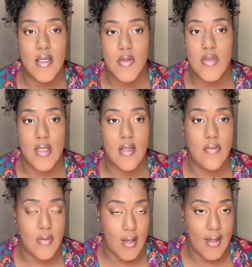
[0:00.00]
using
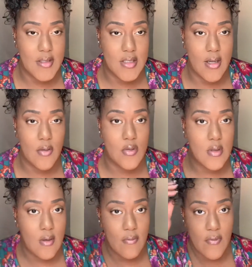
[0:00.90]
the eyeshadows
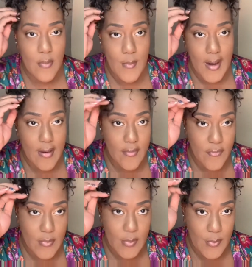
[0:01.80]
from MAC
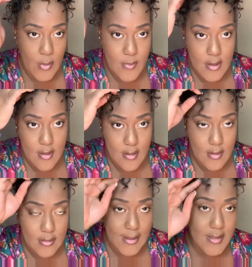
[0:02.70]
from the Permanent
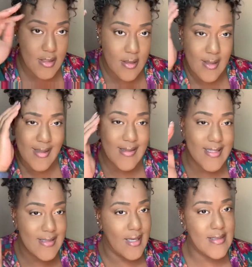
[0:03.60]
Collection.
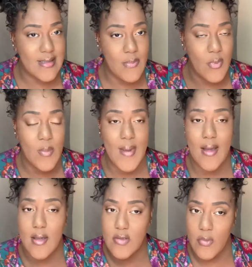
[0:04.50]
Let's not sleep on
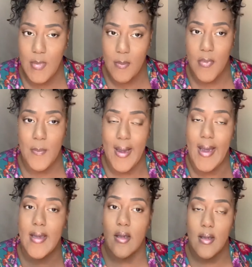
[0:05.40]
MAC. Let's remember
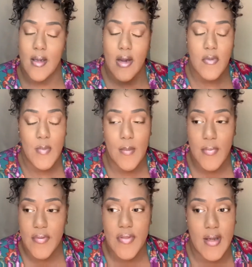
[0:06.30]
MAC and
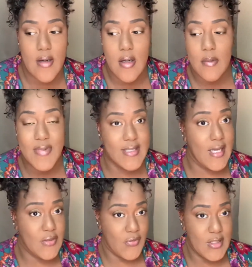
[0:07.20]
remember that
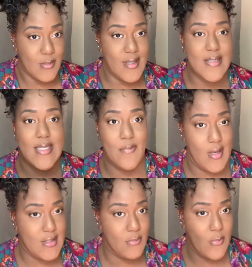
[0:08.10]
besides Fix Plus, they
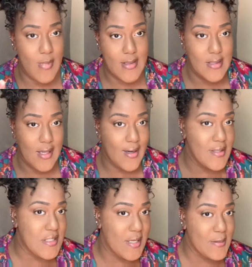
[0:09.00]
make some amazing
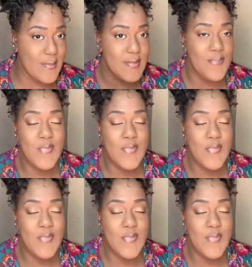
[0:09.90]
eyeshadows.